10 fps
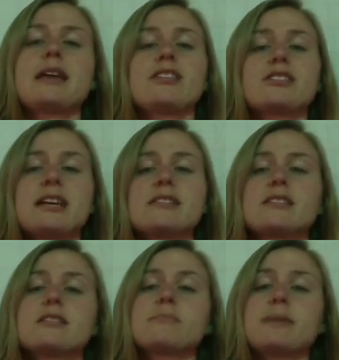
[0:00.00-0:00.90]
And there tends
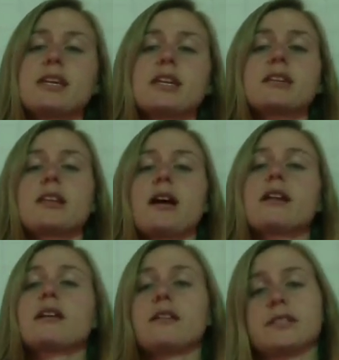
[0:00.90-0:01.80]
to be a
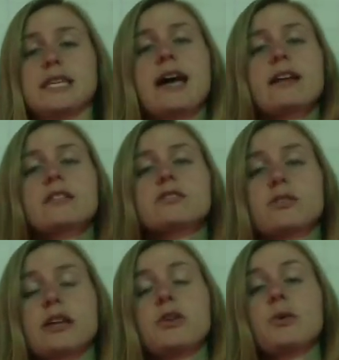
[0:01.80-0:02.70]
lot of data so
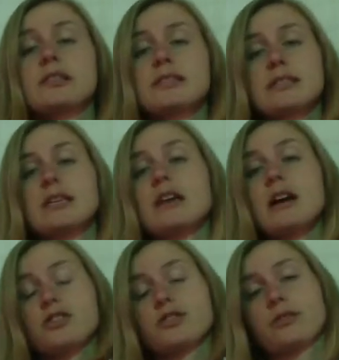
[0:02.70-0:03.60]
that you can see
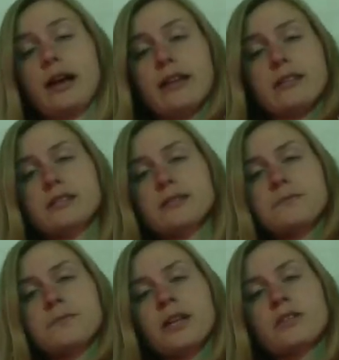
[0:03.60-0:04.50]
a trend.
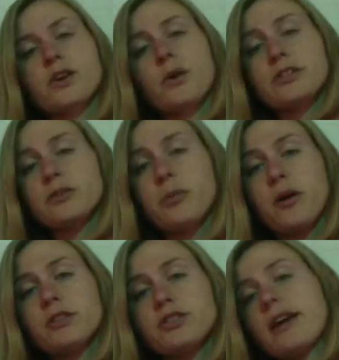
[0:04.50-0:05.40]
So I do
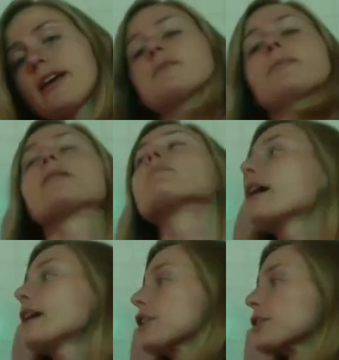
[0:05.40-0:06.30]
apologize, but
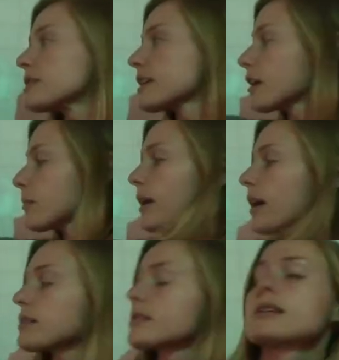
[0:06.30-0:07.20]
plotting your own scatter
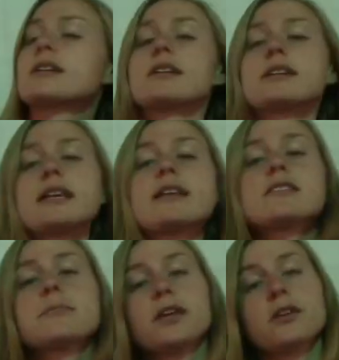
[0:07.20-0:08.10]
plots
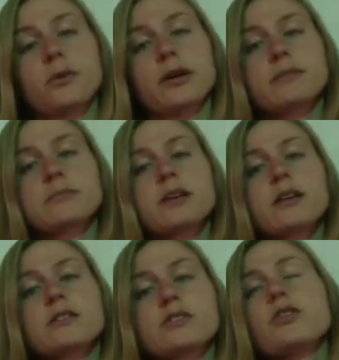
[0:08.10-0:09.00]
tends to be annoying.
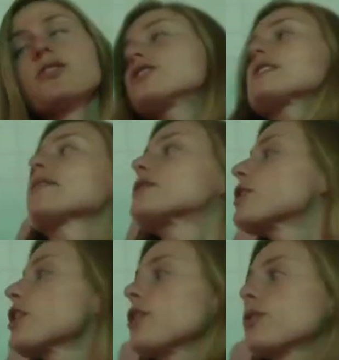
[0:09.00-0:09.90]
So you just have to
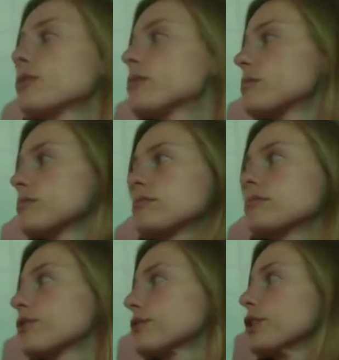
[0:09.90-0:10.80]
go
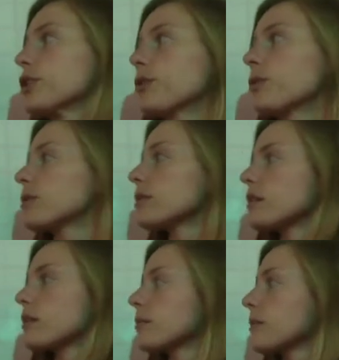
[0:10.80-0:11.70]
through
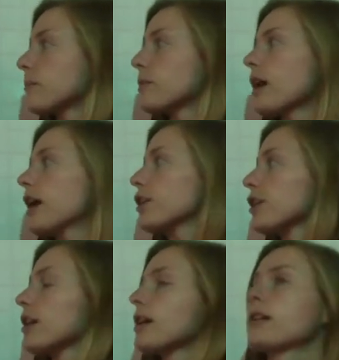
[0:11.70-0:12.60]
and plot
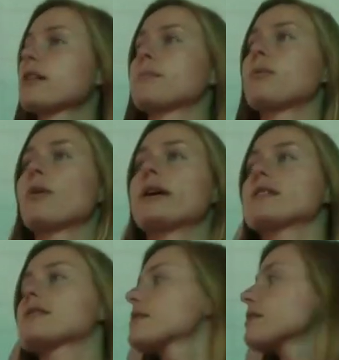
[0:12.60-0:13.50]
your
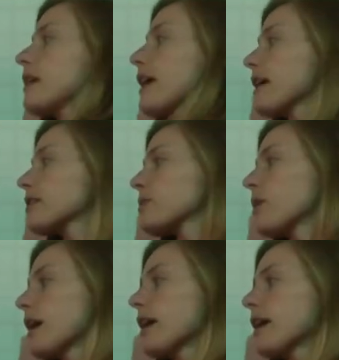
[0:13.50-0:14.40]
points x,
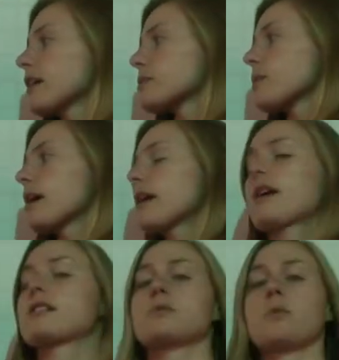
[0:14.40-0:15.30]
y, x, y,
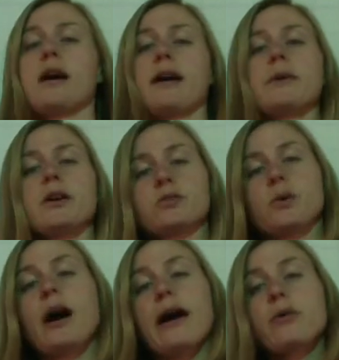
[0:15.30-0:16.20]
x, y.
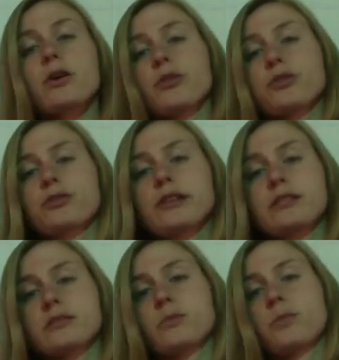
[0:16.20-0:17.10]
So I will go through
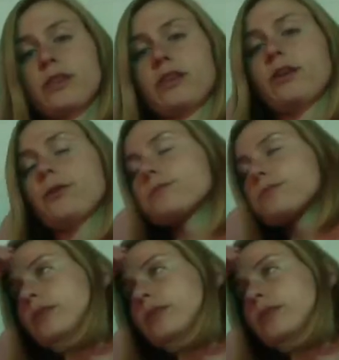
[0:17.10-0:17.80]
this with you.